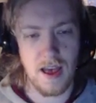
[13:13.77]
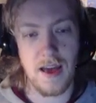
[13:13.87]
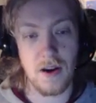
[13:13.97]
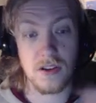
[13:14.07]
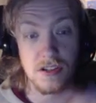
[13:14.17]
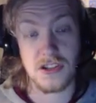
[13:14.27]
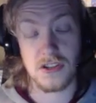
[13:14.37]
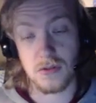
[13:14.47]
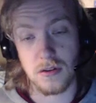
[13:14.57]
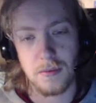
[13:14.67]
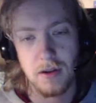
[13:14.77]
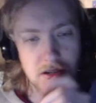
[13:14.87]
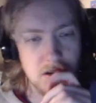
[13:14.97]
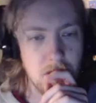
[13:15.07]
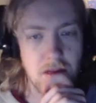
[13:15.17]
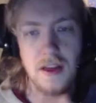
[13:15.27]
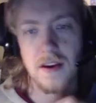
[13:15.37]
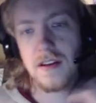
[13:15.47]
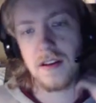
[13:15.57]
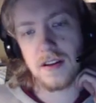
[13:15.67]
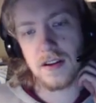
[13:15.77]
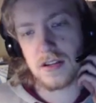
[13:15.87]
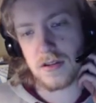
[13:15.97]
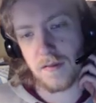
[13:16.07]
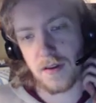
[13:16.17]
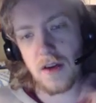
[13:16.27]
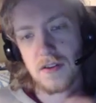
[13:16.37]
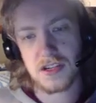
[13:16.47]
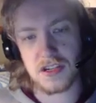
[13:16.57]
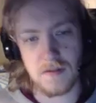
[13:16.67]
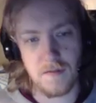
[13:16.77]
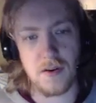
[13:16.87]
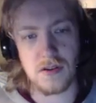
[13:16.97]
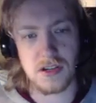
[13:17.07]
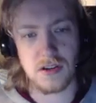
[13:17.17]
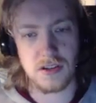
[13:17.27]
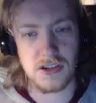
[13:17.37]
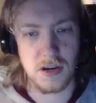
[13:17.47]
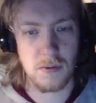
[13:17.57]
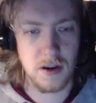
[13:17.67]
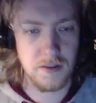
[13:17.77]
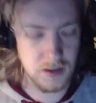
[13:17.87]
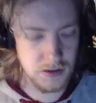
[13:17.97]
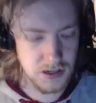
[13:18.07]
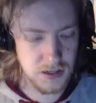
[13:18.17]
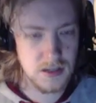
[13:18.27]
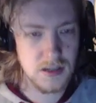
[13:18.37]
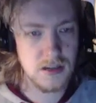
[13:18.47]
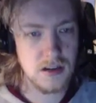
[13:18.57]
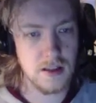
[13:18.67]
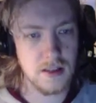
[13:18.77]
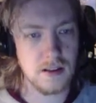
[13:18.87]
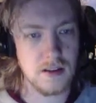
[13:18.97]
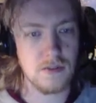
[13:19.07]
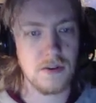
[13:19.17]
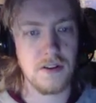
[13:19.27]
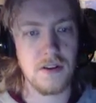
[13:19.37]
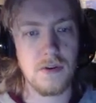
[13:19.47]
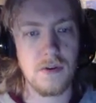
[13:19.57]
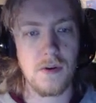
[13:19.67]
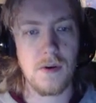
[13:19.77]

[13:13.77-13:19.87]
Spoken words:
add on to the Politoad then. So for now, it's just focusing on the Gen 1 evolutions. I think that's what I'll do.